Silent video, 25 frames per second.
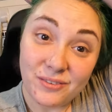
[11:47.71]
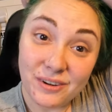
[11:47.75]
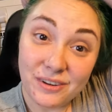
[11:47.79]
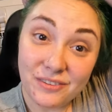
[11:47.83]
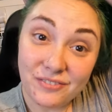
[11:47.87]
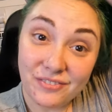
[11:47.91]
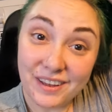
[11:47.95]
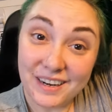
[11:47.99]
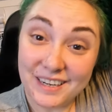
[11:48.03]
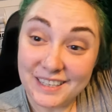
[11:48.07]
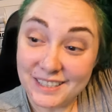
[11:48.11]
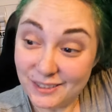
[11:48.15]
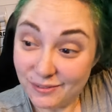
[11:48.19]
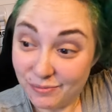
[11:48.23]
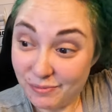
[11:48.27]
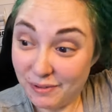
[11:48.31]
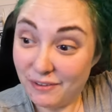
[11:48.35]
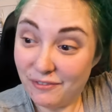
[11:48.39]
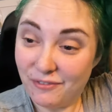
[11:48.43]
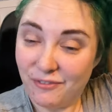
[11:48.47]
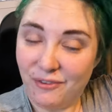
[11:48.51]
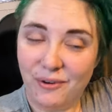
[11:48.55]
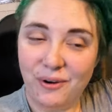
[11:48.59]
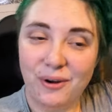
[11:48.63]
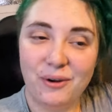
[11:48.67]
We finished
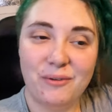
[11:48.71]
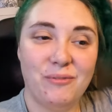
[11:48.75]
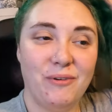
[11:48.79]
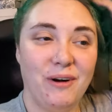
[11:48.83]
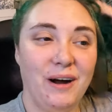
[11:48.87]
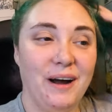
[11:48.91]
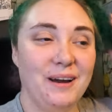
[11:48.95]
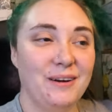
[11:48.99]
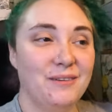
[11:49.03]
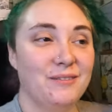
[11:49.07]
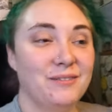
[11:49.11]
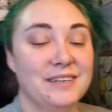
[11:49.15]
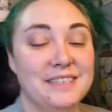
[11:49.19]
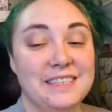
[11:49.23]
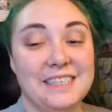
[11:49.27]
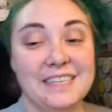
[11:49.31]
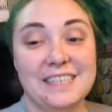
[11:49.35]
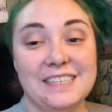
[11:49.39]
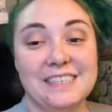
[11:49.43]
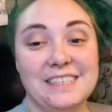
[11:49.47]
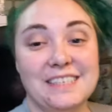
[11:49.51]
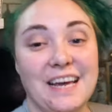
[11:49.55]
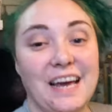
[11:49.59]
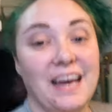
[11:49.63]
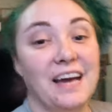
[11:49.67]
before 1, which
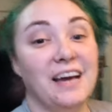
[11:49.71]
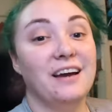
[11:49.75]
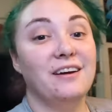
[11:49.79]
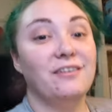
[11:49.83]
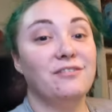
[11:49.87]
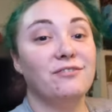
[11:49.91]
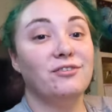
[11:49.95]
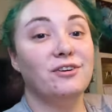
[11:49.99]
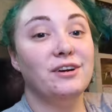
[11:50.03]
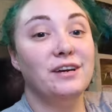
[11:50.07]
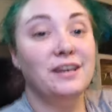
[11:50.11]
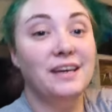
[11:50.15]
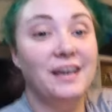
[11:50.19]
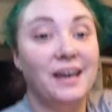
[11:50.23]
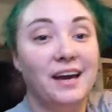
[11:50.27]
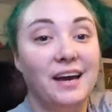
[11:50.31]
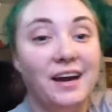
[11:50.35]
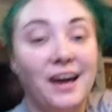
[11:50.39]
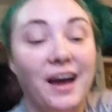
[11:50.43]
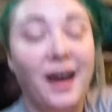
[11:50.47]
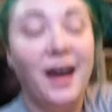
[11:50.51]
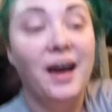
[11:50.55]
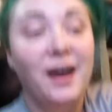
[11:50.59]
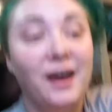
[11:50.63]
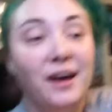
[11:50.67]
is a
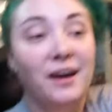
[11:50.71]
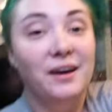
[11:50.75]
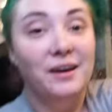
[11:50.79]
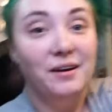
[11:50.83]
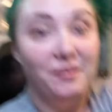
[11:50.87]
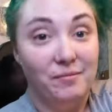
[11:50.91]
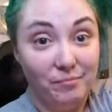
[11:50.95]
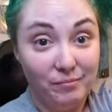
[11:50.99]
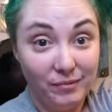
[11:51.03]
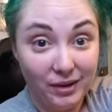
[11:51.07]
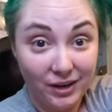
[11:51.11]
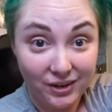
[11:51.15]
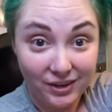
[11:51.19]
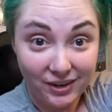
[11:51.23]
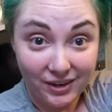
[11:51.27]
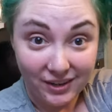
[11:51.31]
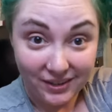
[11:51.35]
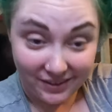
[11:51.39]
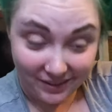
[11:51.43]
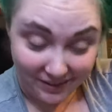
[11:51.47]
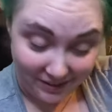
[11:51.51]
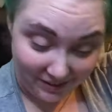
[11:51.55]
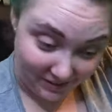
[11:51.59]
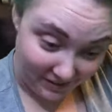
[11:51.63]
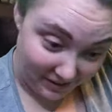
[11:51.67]
freaking
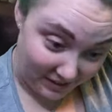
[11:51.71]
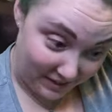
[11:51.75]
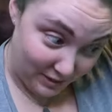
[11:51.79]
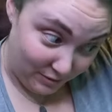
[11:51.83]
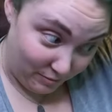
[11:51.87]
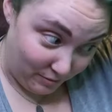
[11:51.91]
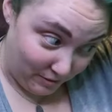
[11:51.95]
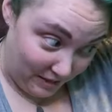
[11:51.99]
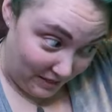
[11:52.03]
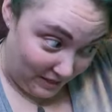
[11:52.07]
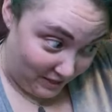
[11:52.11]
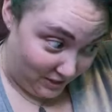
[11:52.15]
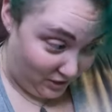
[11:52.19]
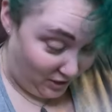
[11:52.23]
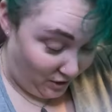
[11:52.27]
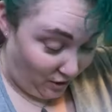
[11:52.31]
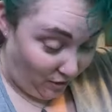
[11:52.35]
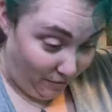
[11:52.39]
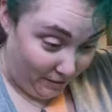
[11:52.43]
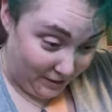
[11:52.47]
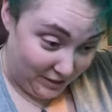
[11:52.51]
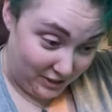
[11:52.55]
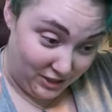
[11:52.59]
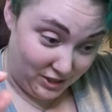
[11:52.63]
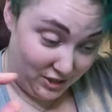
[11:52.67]
miracle because we had so
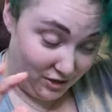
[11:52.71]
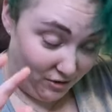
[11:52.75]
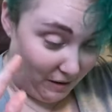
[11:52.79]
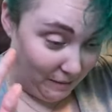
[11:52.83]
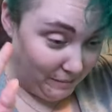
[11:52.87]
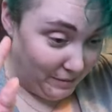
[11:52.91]
much to do.